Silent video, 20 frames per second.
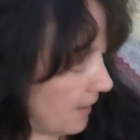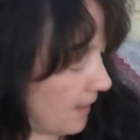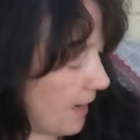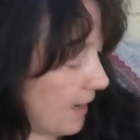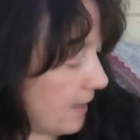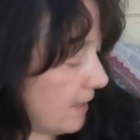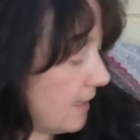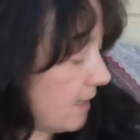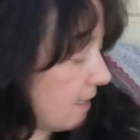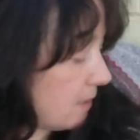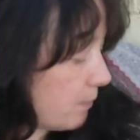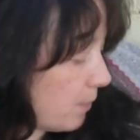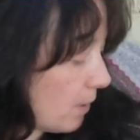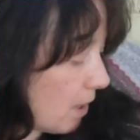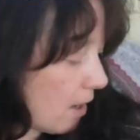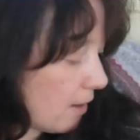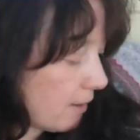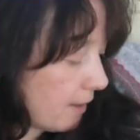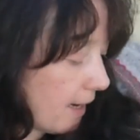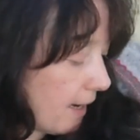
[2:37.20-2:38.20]
It needs
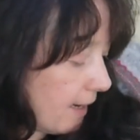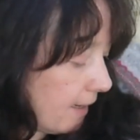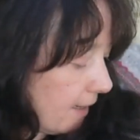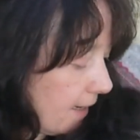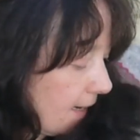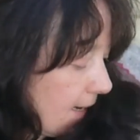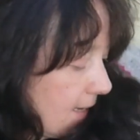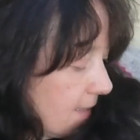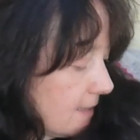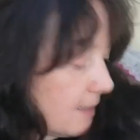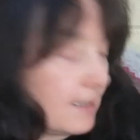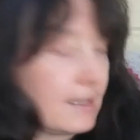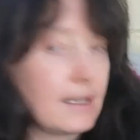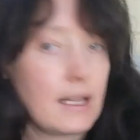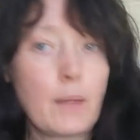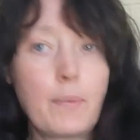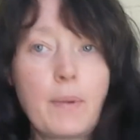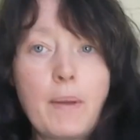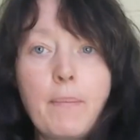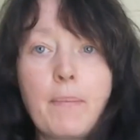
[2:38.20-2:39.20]
blocking. It is a
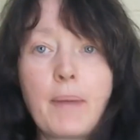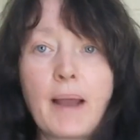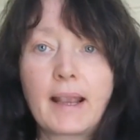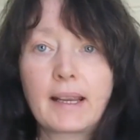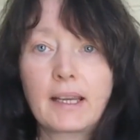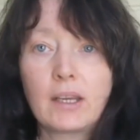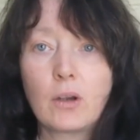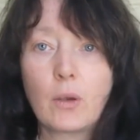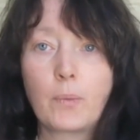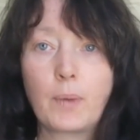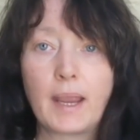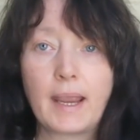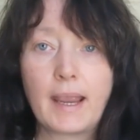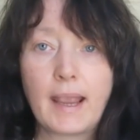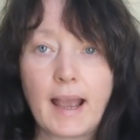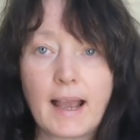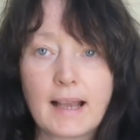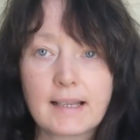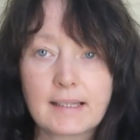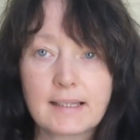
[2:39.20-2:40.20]
little bit baggy up
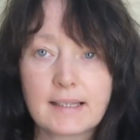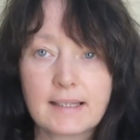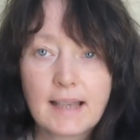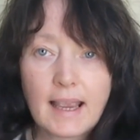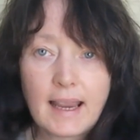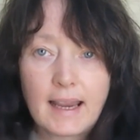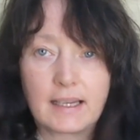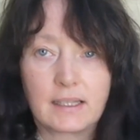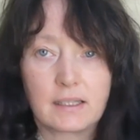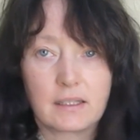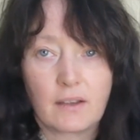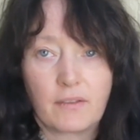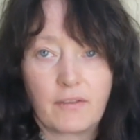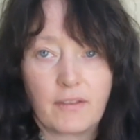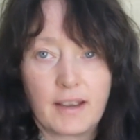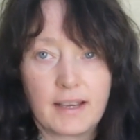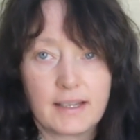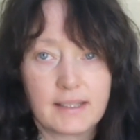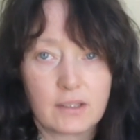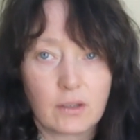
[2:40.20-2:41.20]
here. As I say, it's the
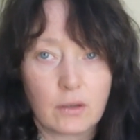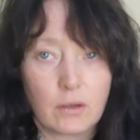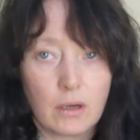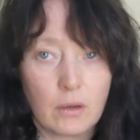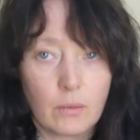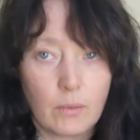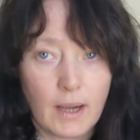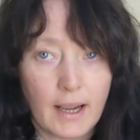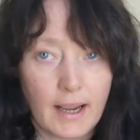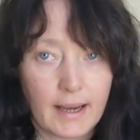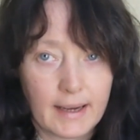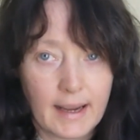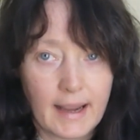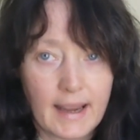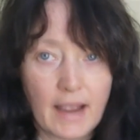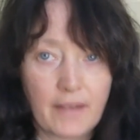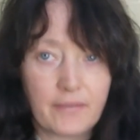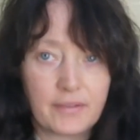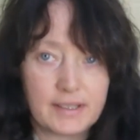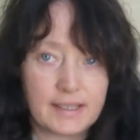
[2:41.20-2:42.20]
first colour work
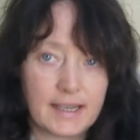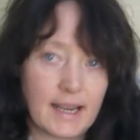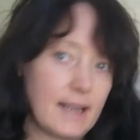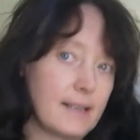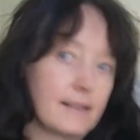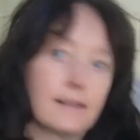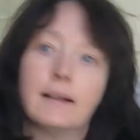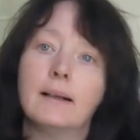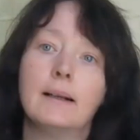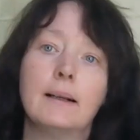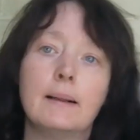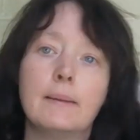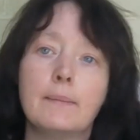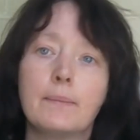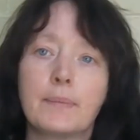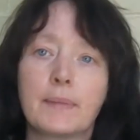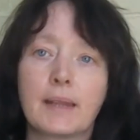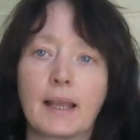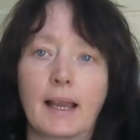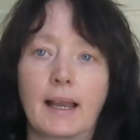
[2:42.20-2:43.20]
I ever did,
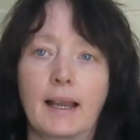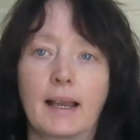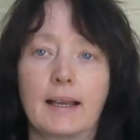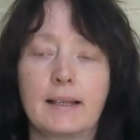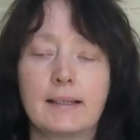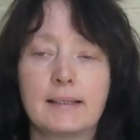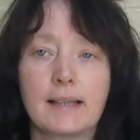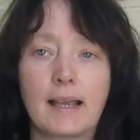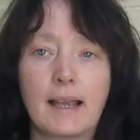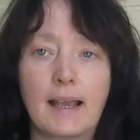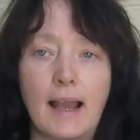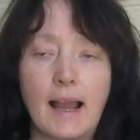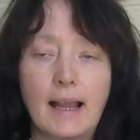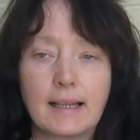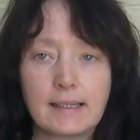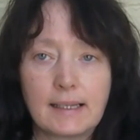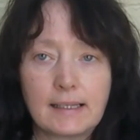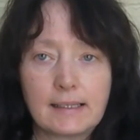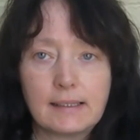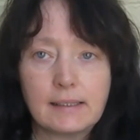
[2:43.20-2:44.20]
and I
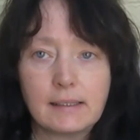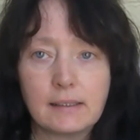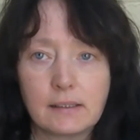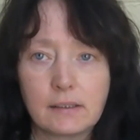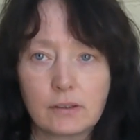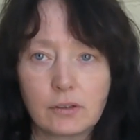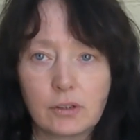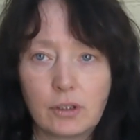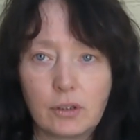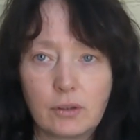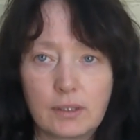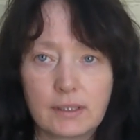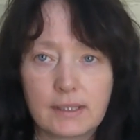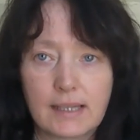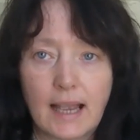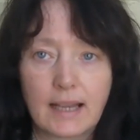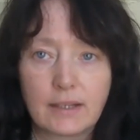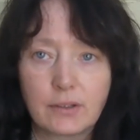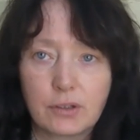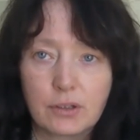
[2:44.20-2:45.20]
didn't do the
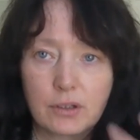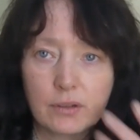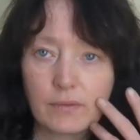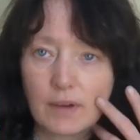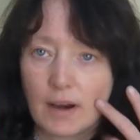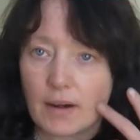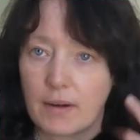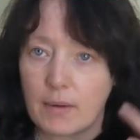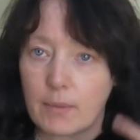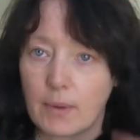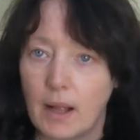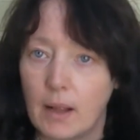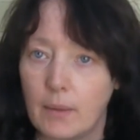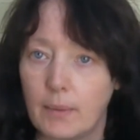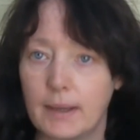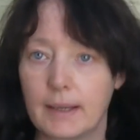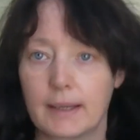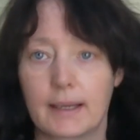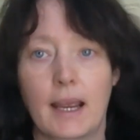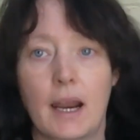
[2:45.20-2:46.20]
tension very well
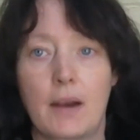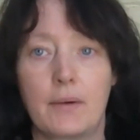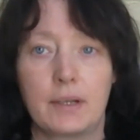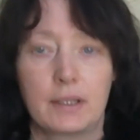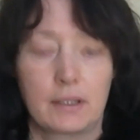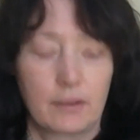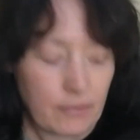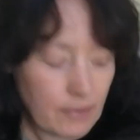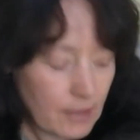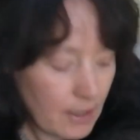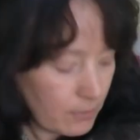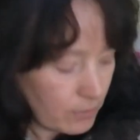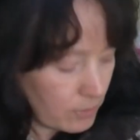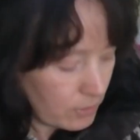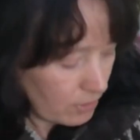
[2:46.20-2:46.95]
when I carried the floats